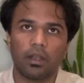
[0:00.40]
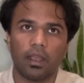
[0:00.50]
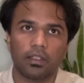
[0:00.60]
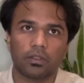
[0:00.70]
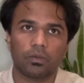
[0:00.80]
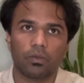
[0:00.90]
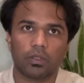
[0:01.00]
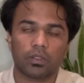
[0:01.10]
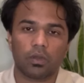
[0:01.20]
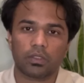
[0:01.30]
class
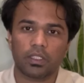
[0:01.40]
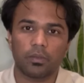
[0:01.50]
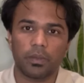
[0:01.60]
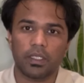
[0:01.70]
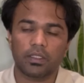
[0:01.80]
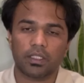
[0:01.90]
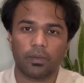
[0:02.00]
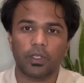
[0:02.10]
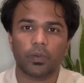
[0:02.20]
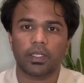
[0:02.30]
was costing me
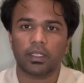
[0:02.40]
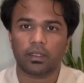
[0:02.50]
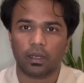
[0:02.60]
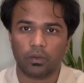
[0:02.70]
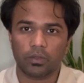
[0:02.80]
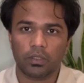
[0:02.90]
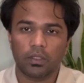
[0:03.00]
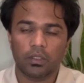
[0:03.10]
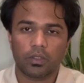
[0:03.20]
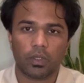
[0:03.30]
720 crowns,
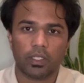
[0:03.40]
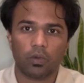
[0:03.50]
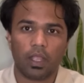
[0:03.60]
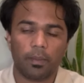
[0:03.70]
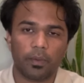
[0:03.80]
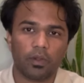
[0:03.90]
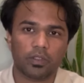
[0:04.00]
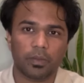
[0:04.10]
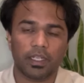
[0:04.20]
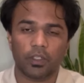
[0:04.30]
so I took
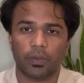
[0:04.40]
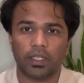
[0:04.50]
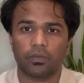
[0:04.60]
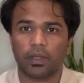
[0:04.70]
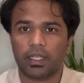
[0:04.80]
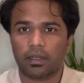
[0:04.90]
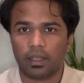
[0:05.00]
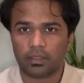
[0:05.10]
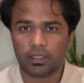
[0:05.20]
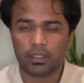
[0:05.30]
approximately 25
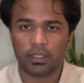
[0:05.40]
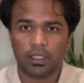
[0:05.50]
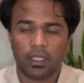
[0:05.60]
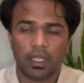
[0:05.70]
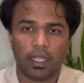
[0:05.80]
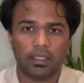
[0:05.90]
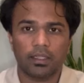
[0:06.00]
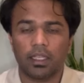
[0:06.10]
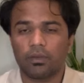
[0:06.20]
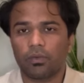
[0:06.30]
classes. And
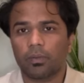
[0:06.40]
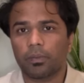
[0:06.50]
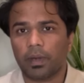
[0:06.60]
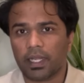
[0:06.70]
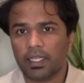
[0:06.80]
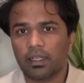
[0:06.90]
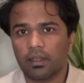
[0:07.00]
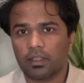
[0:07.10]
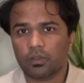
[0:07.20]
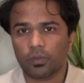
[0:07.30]
then for
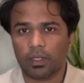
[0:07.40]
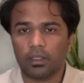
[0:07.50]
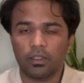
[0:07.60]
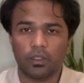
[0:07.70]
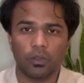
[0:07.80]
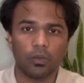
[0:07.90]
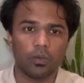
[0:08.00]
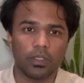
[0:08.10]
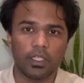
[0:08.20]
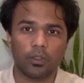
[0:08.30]
practical as well, you
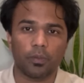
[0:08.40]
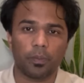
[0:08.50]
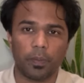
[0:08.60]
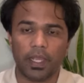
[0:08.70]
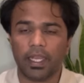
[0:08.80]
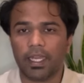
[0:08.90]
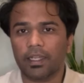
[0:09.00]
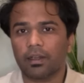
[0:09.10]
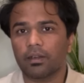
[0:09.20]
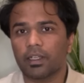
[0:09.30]
need to pay
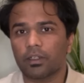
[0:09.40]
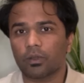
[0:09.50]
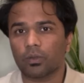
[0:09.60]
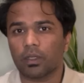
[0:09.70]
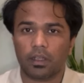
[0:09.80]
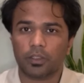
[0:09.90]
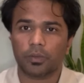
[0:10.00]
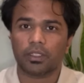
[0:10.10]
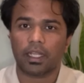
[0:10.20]
800 to the transport